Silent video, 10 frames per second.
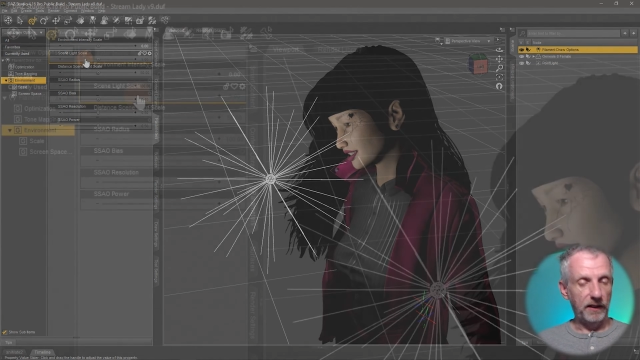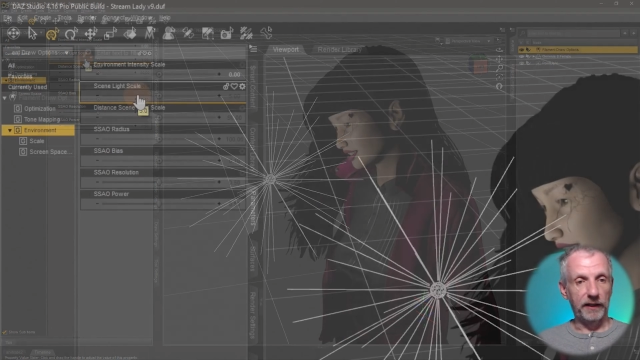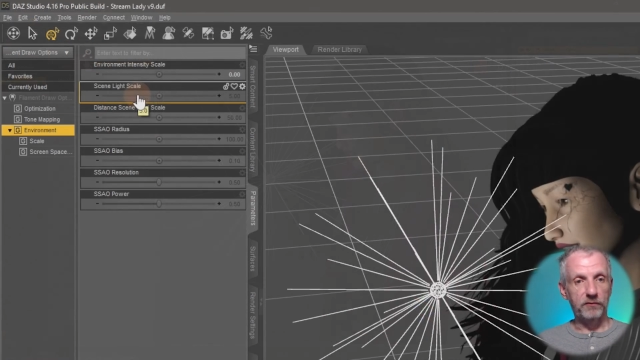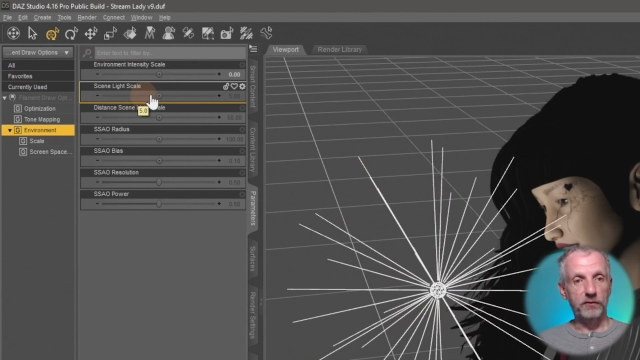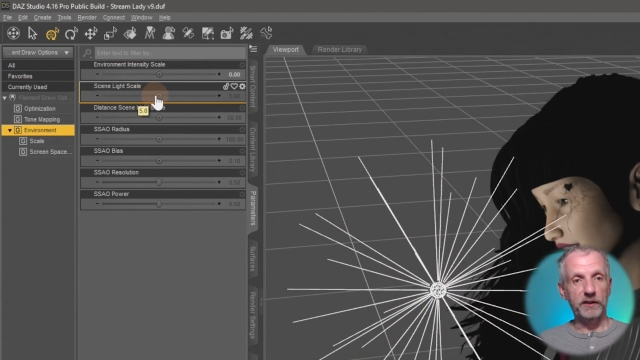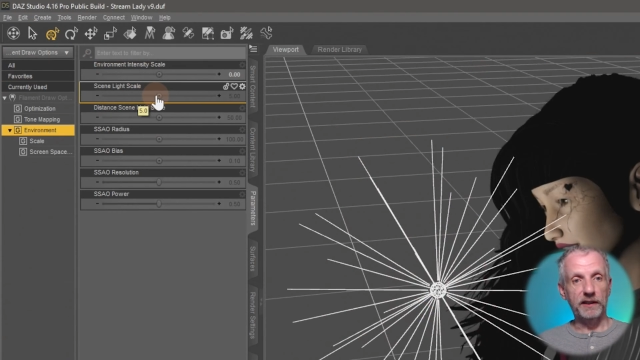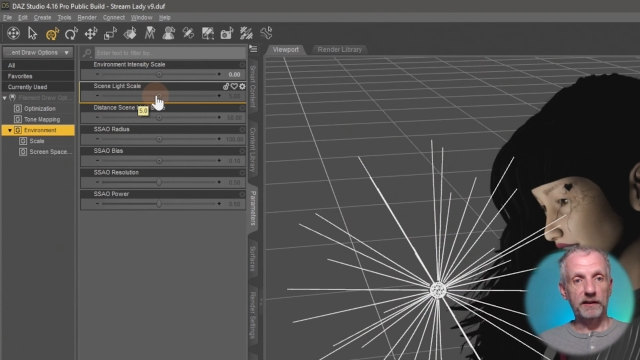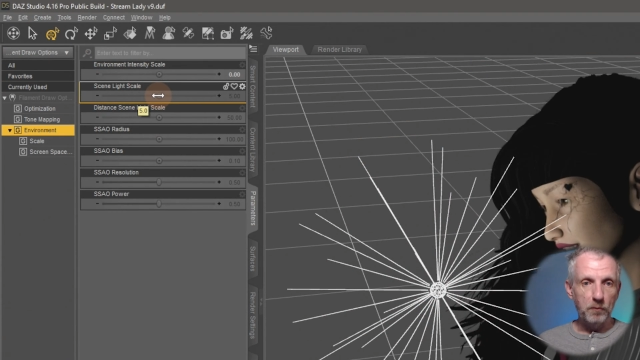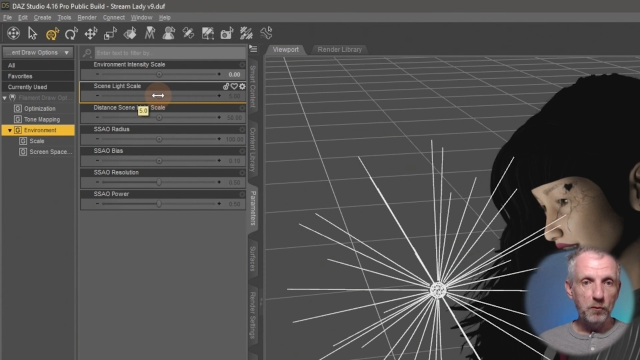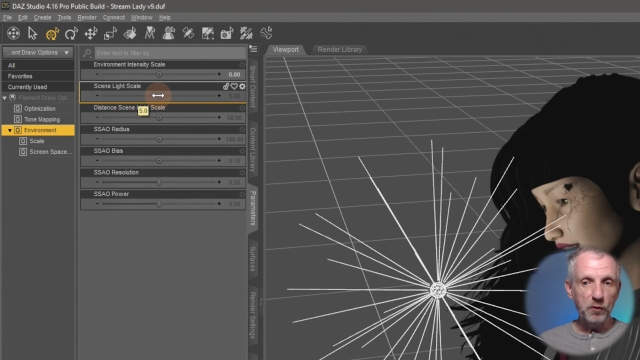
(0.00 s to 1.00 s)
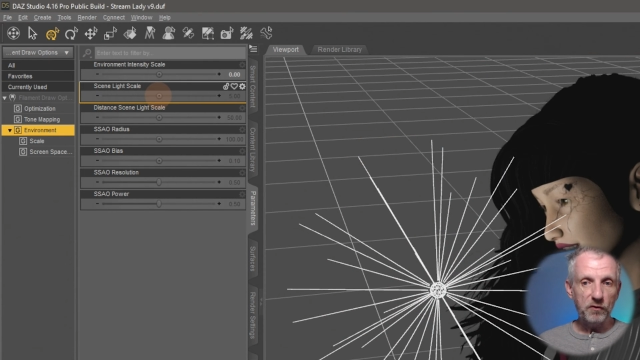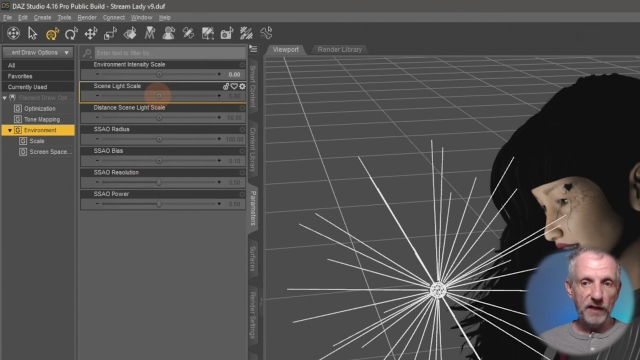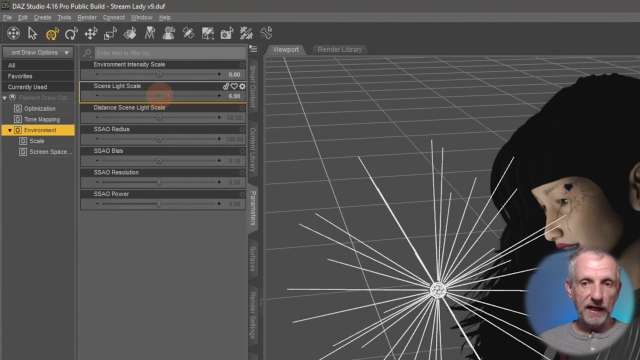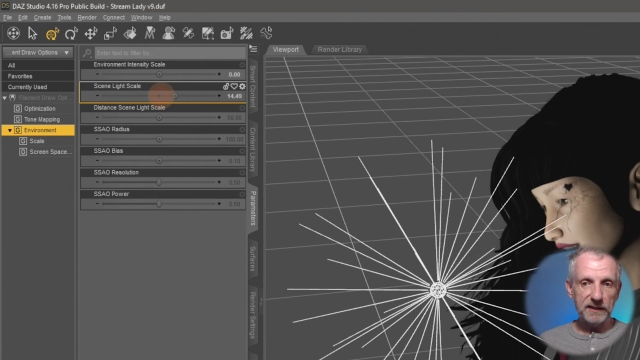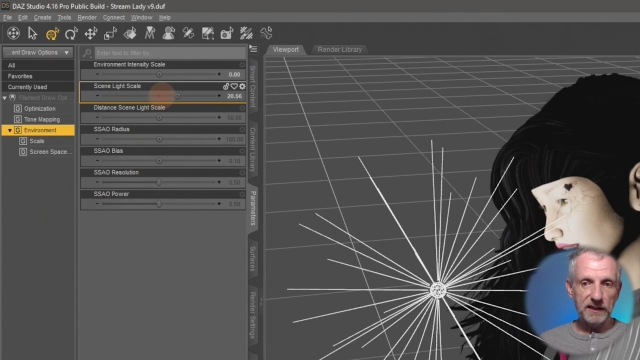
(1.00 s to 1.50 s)
And if we move
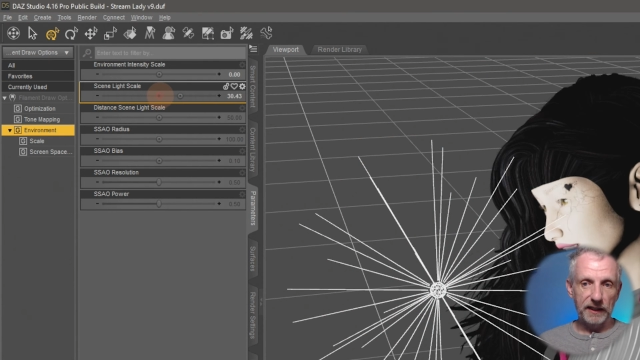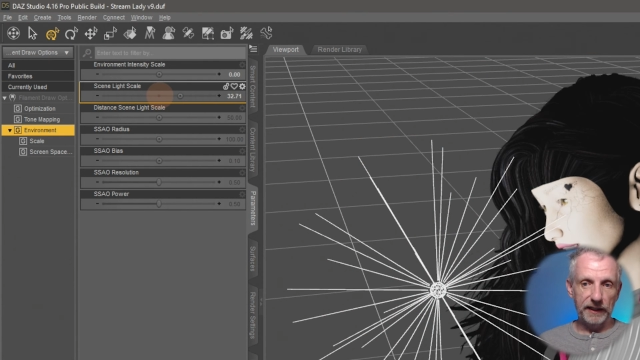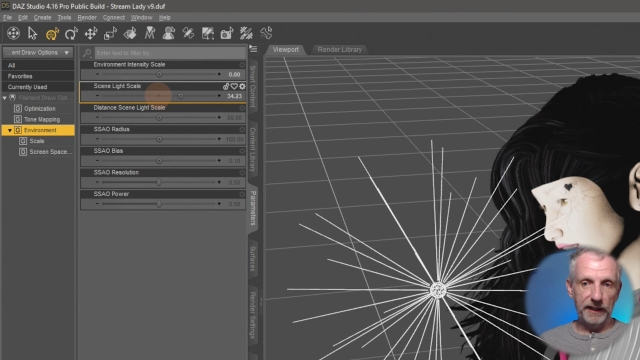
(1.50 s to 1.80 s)
that slider,